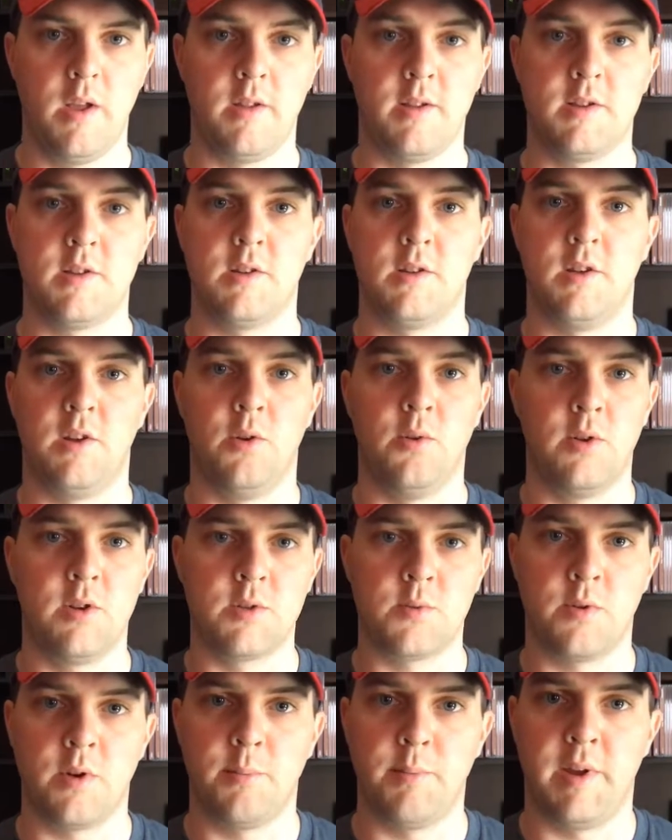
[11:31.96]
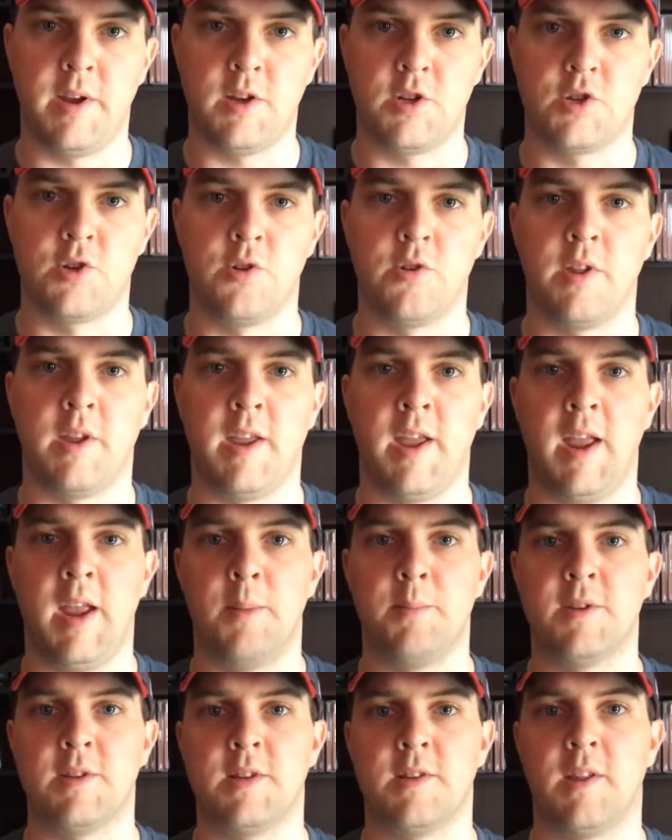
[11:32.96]
And you always want to make sure the
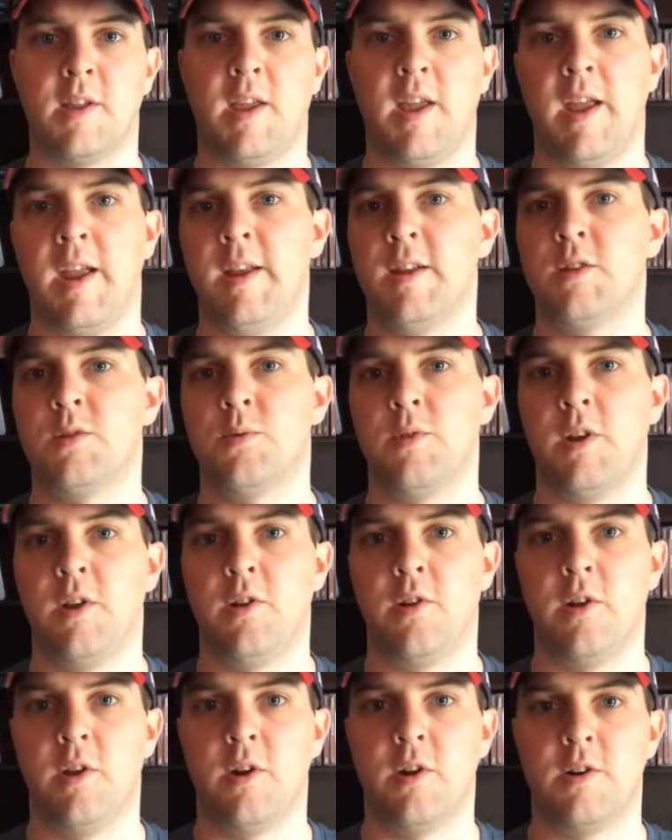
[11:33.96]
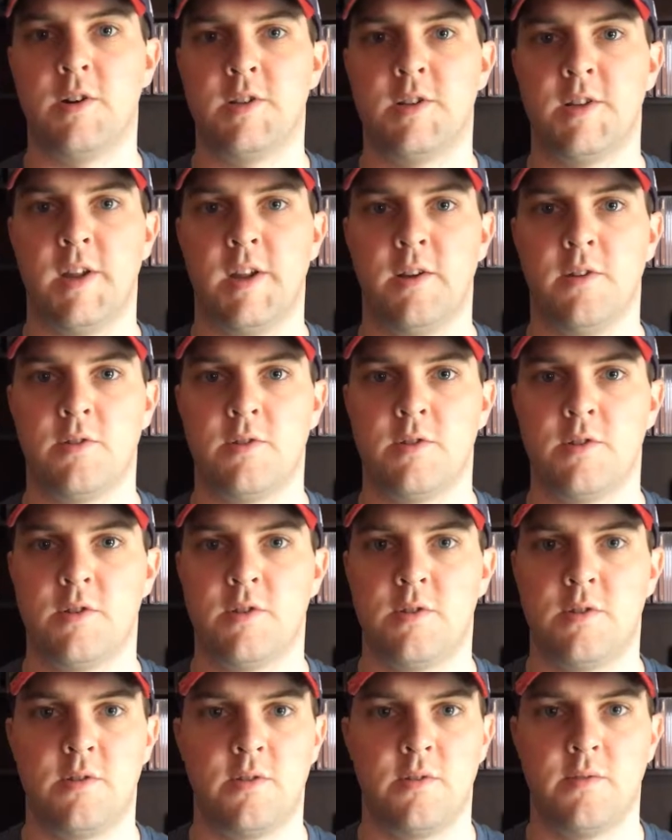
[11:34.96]
game is in the case when you go to yard
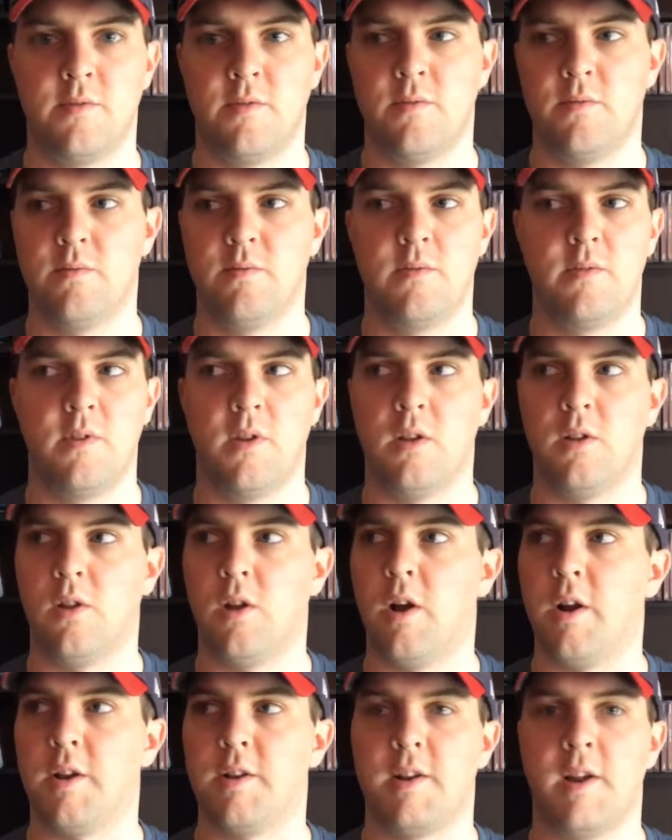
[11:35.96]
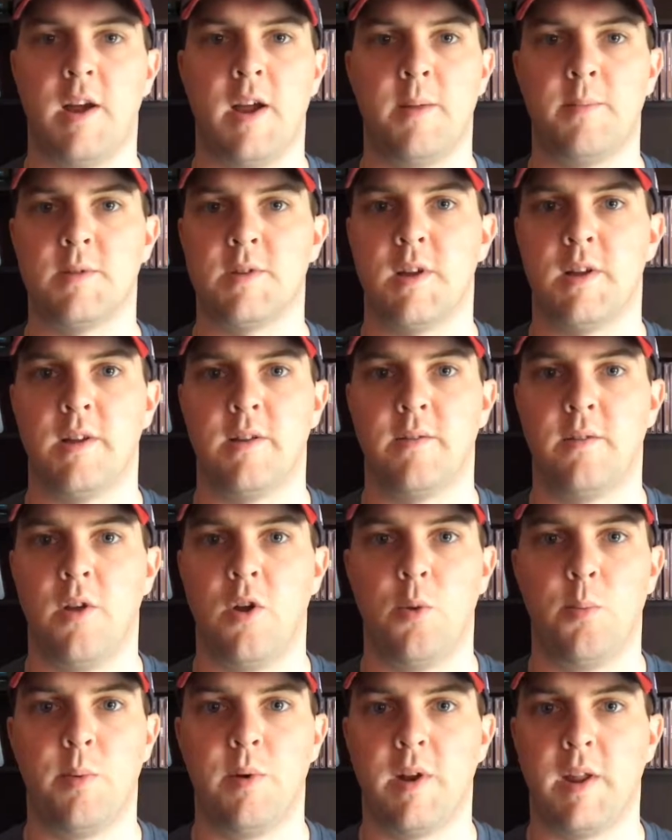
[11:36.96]
sales. A lot of times I
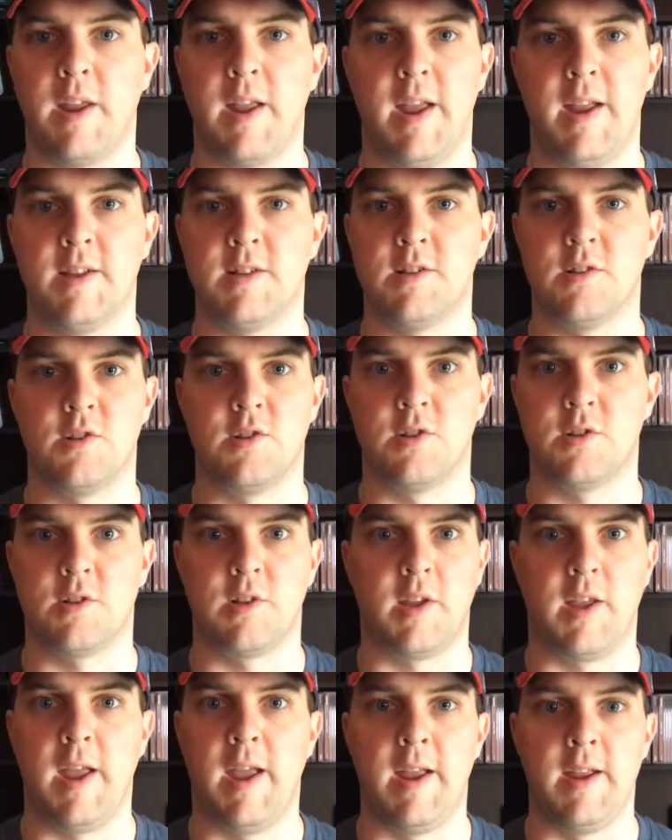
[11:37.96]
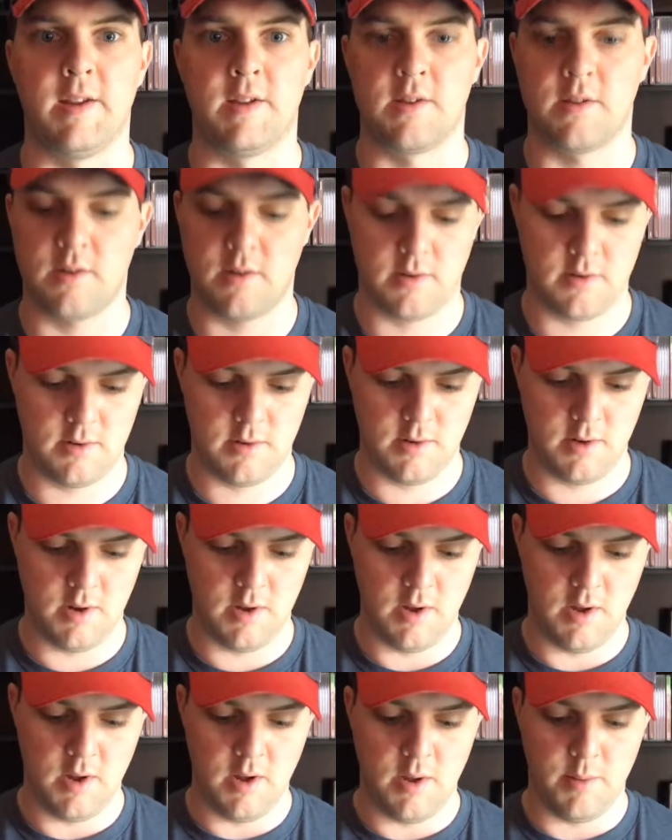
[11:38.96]
open the case and it's just the case.
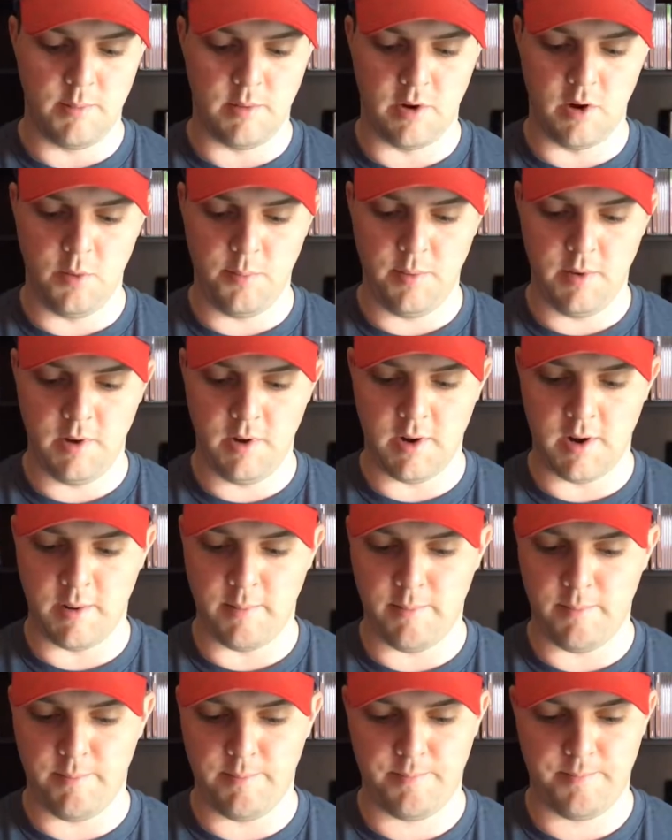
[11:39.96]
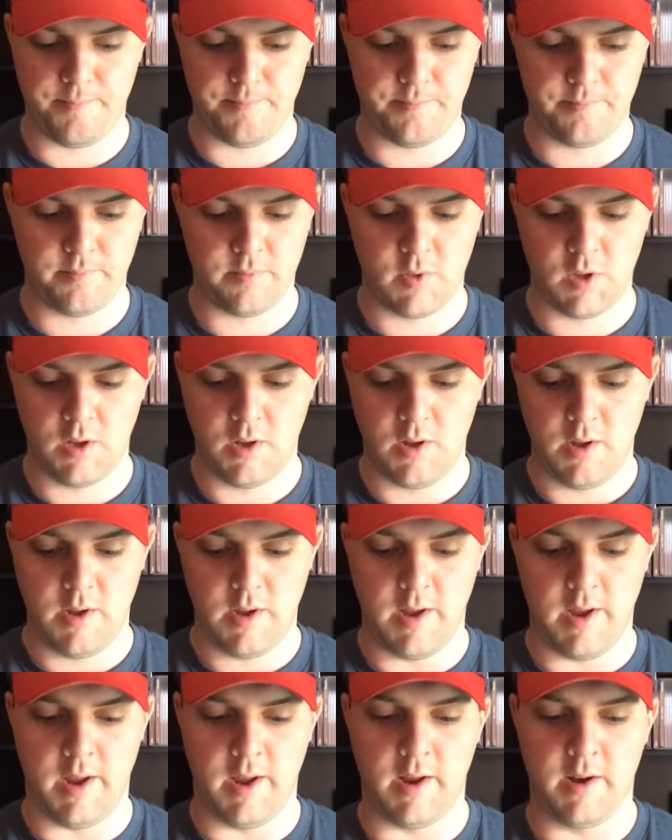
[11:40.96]
But I opened it up,
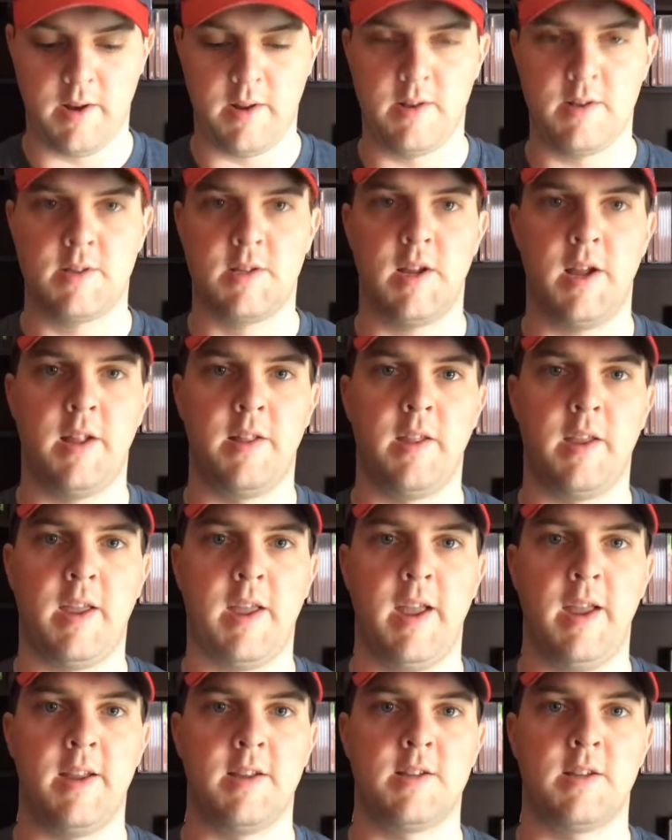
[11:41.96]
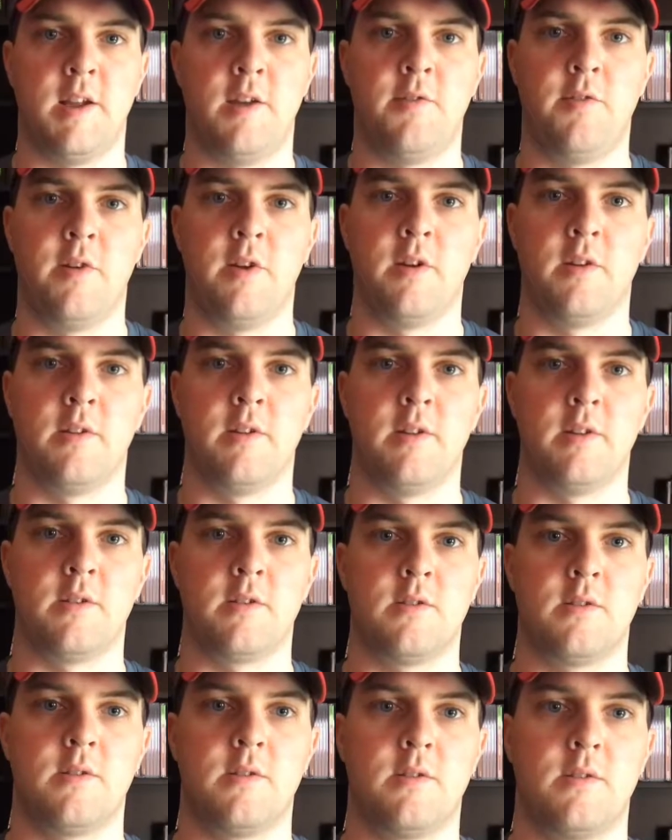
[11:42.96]
and inside the case I found
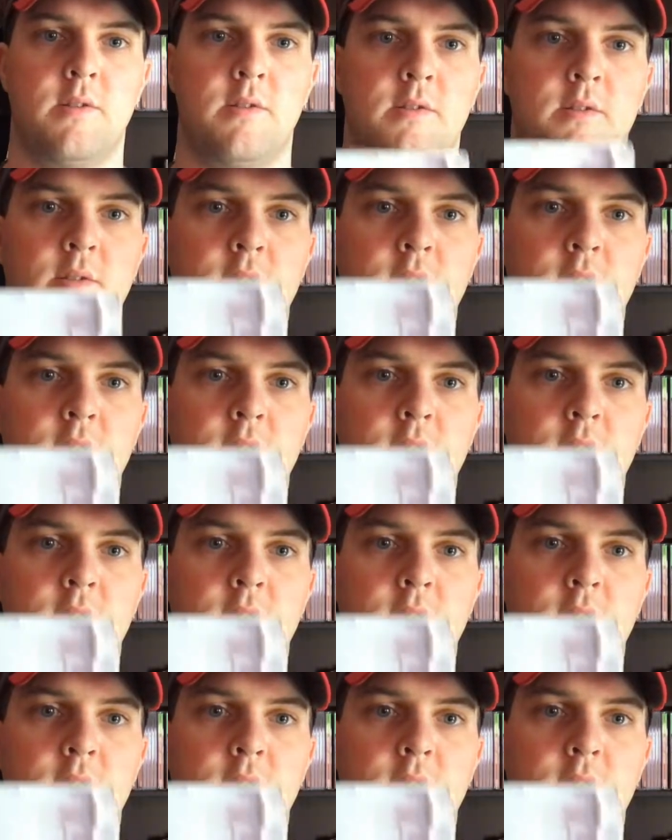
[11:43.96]
this.